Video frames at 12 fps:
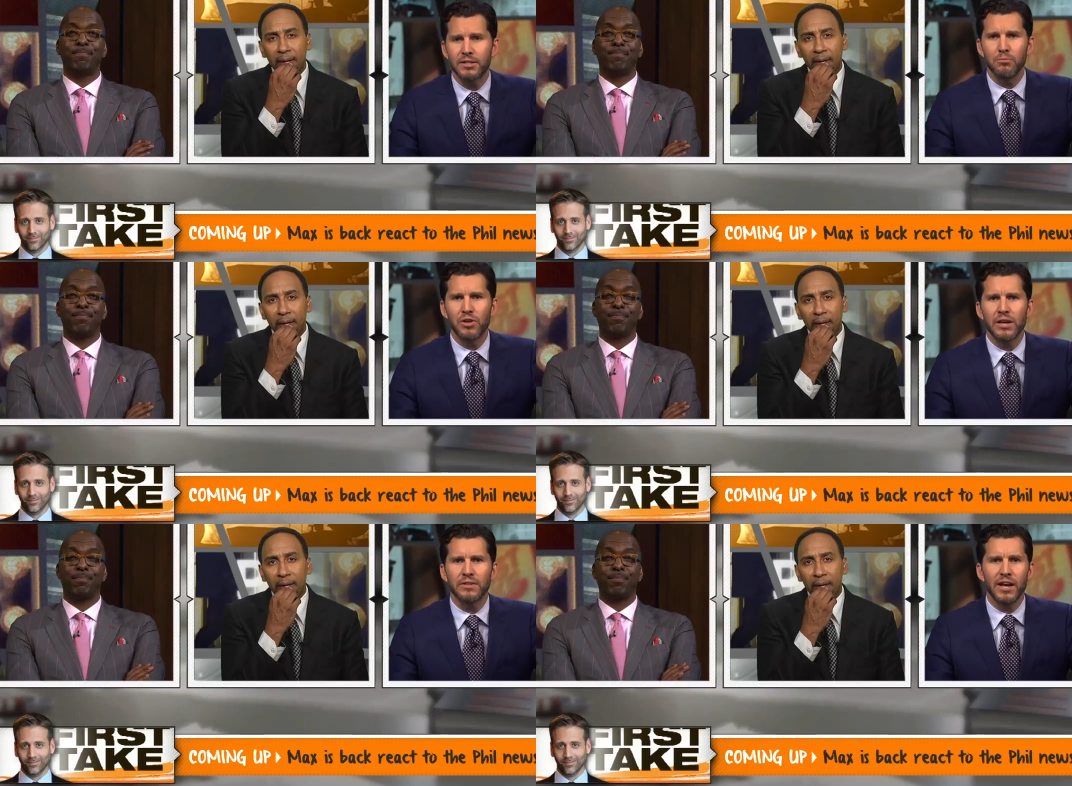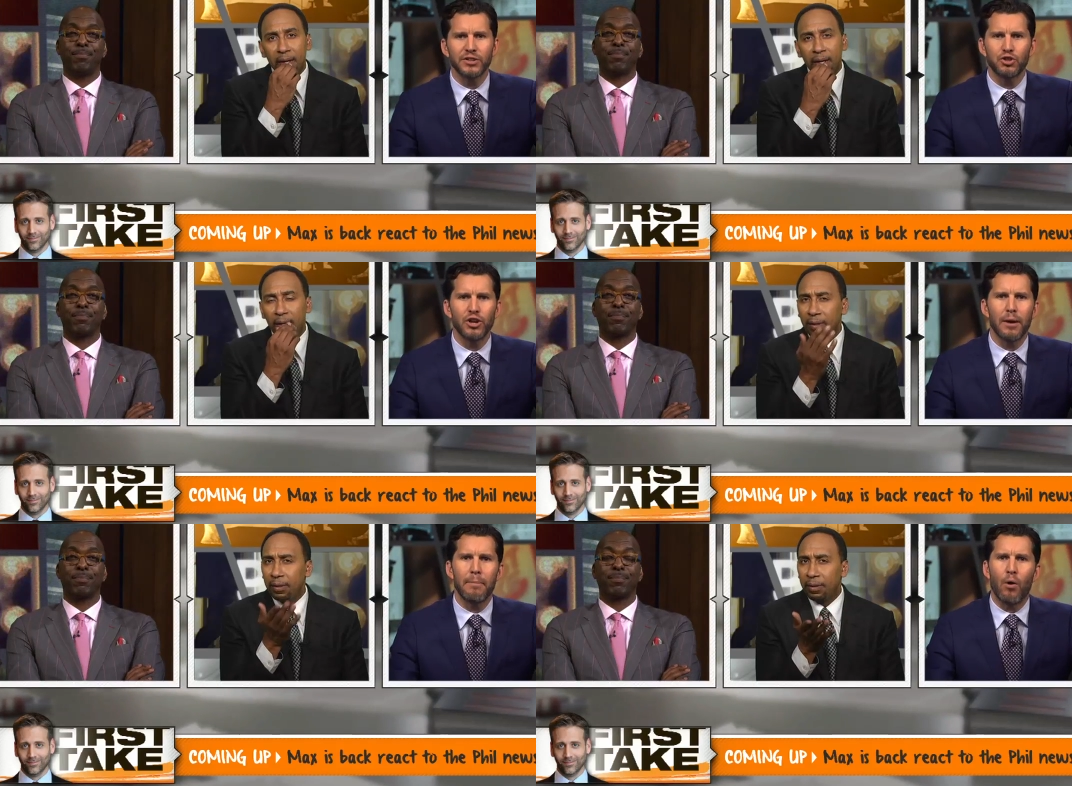Speaker 1: some things
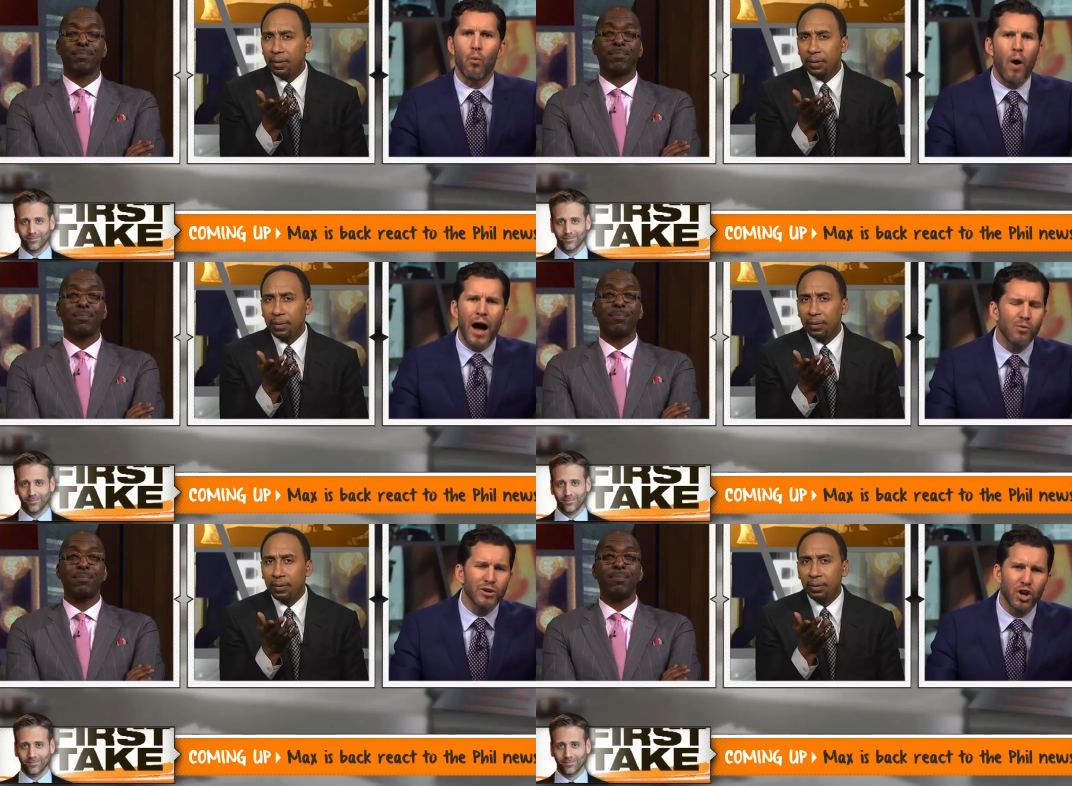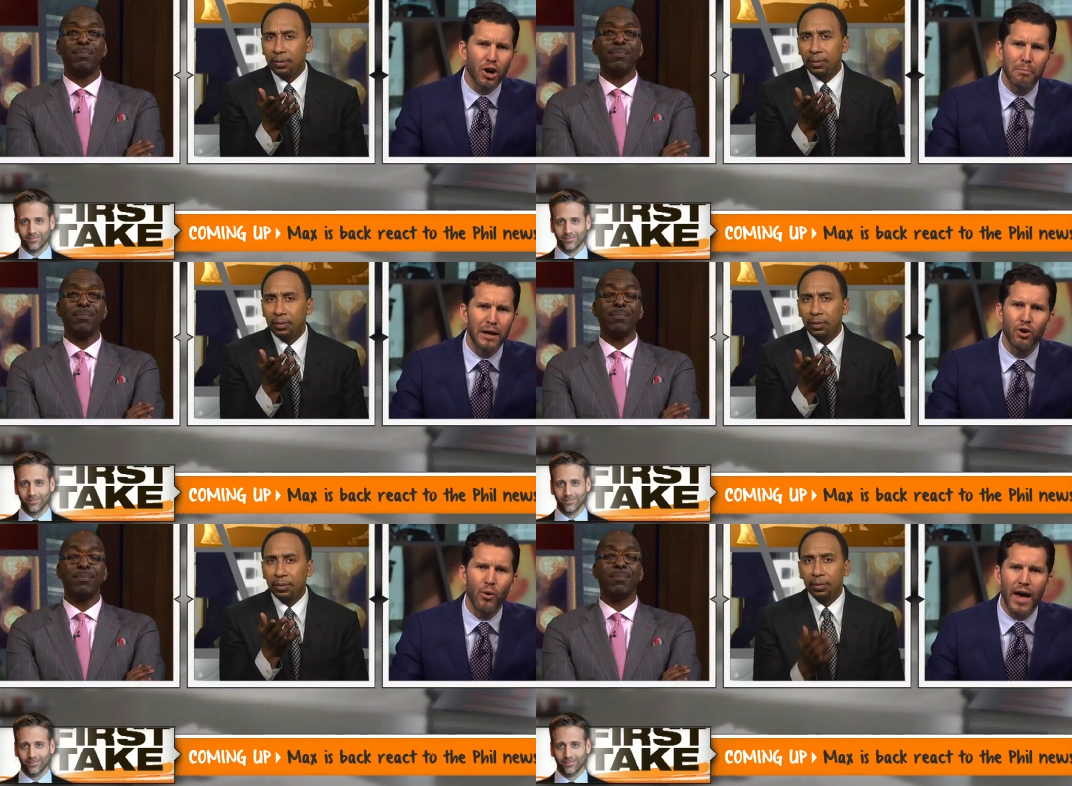yesterday about why would
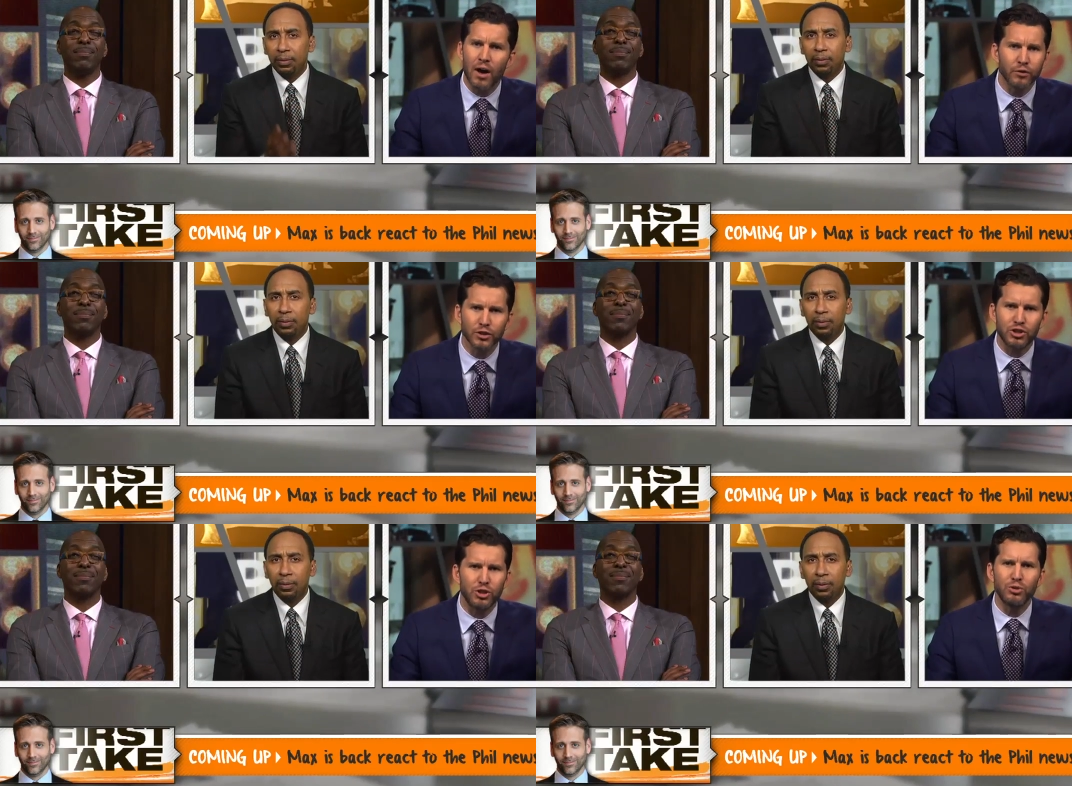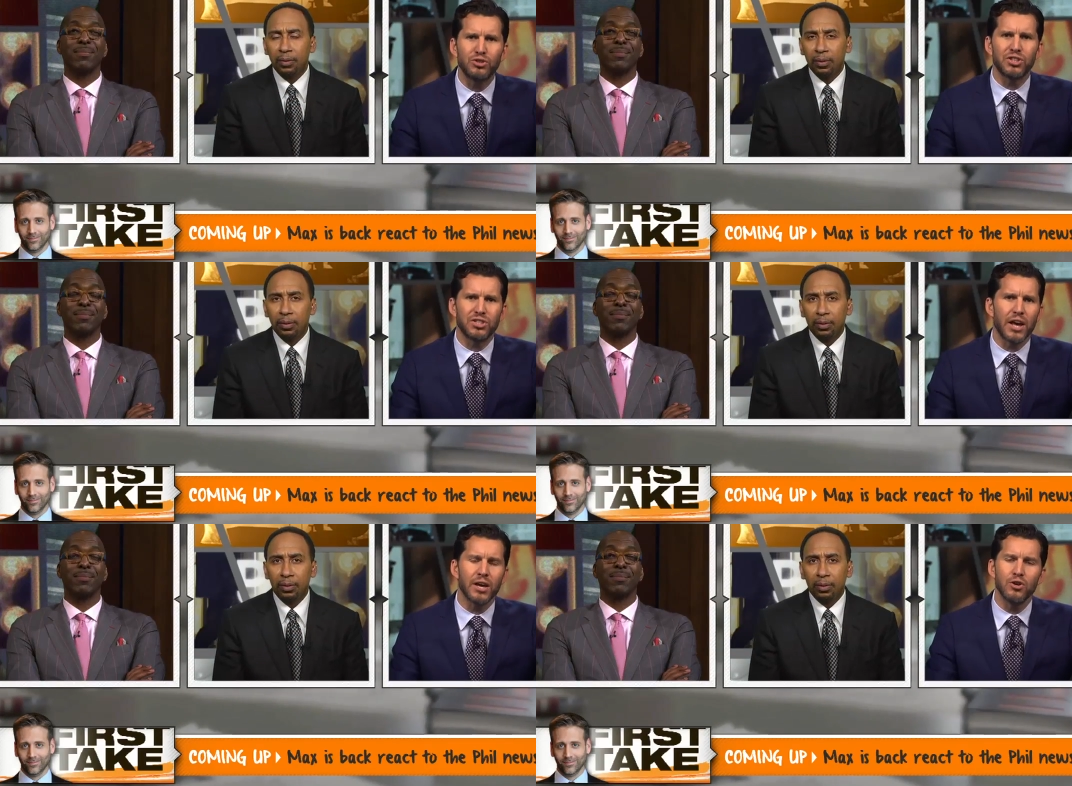Carmelo ever choose to
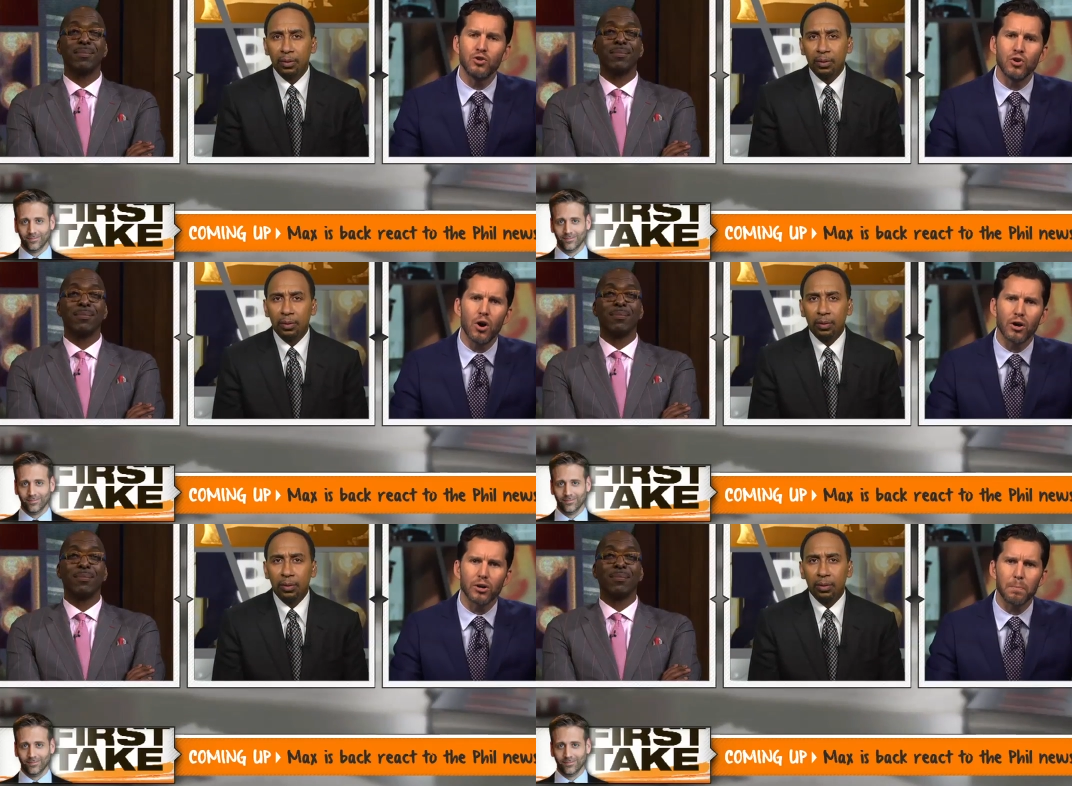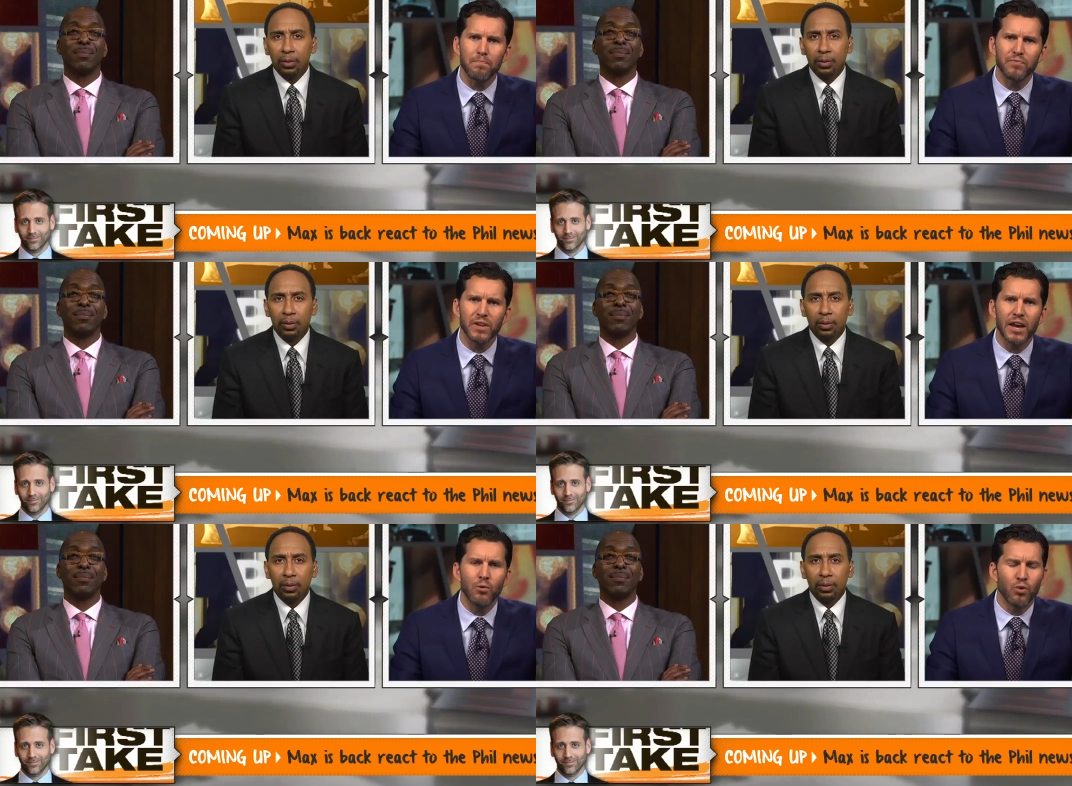stay in New York?
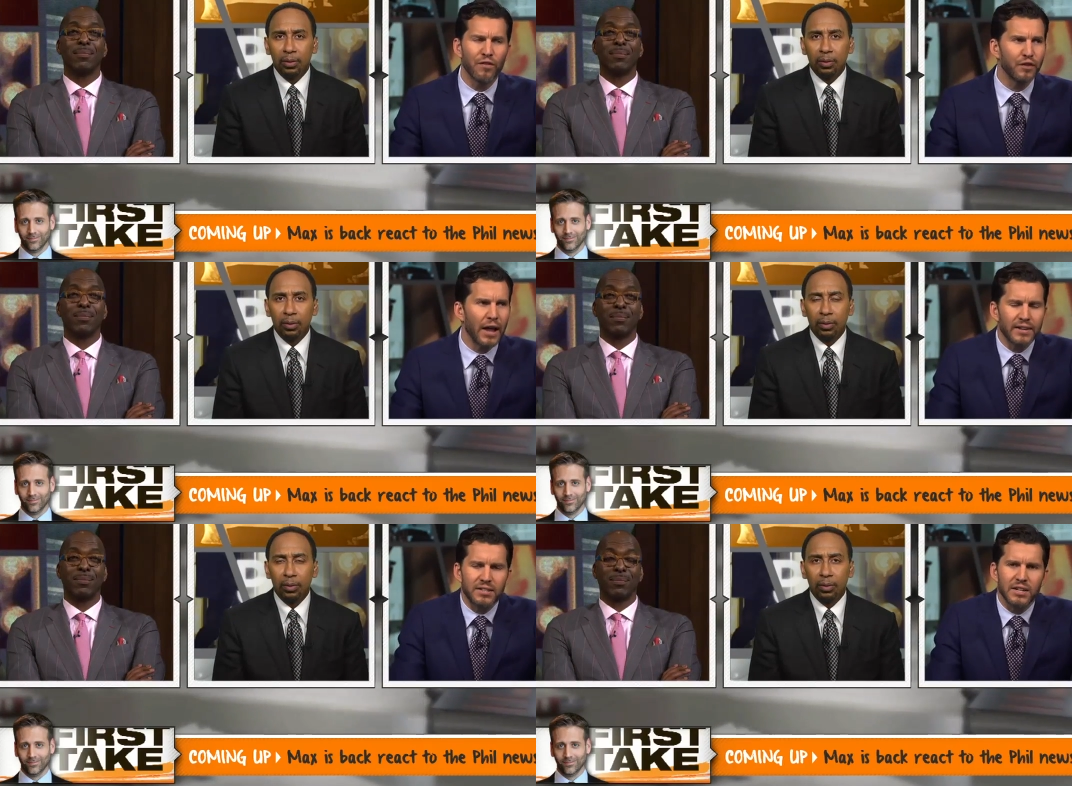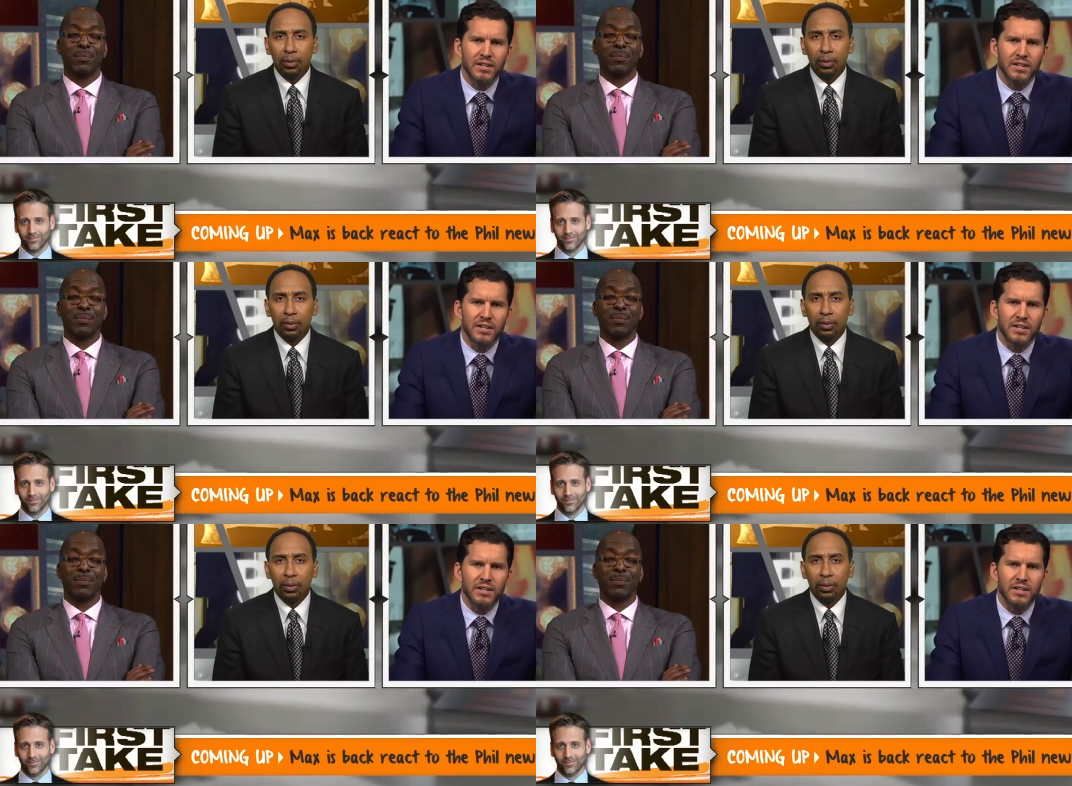It reflects that he